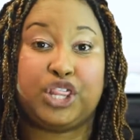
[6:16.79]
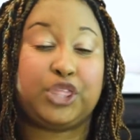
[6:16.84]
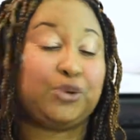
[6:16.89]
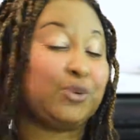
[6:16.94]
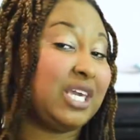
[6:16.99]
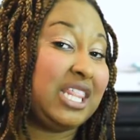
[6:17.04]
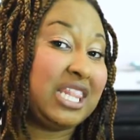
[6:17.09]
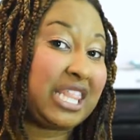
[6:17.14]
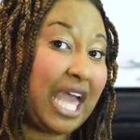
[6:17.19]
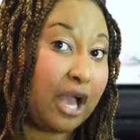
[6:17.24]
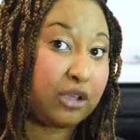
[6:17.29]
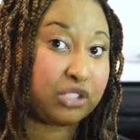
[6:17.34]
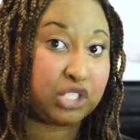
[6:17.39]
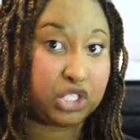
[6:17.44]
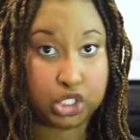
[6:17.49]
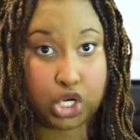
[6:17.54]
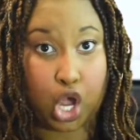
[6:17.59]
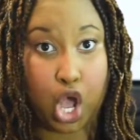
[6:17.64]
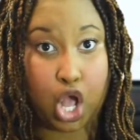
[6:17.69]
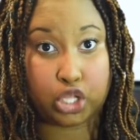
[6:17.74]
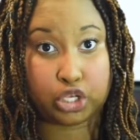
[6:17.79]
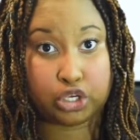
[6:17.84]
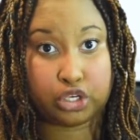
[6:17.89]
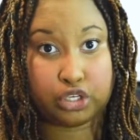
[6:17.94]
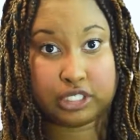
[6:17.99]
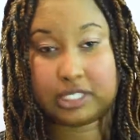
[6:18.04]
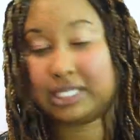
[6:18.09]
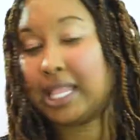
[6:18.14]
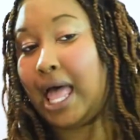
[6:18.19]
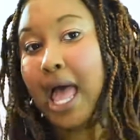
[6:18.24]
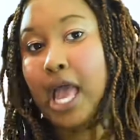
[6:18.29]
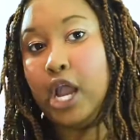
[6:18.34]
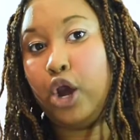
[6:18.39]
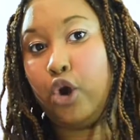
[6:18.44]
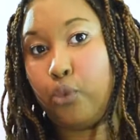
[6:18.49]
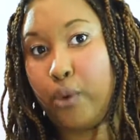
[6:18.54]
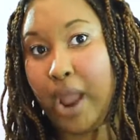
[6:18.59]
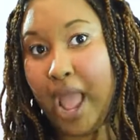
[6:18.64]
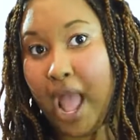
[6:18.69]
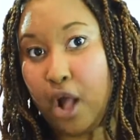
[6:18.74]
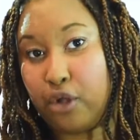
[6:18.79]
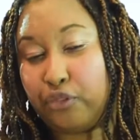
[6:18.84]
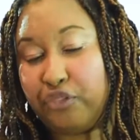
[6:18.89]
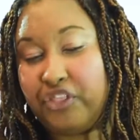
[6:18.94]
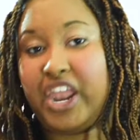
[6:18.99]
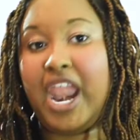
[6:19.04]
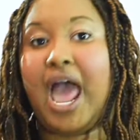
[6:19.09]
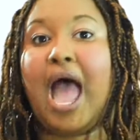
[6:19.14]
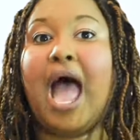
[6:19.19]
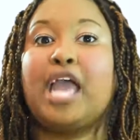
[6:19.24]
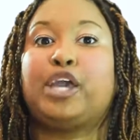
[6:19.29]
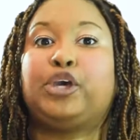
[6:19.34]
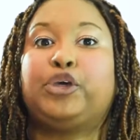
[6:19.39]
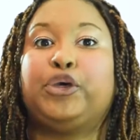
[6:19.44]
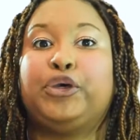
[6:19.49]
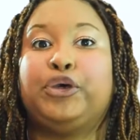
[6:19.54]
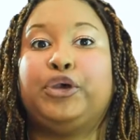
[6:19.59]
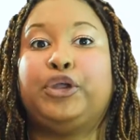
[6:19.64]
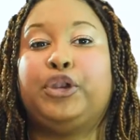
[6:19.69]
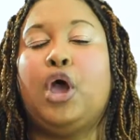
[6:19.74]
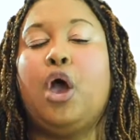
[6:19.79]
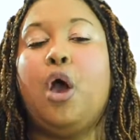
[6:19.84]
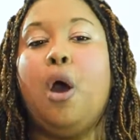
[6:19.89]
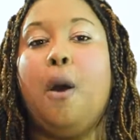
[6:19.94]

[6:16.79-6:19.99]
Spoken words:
$3,000 lying around that I could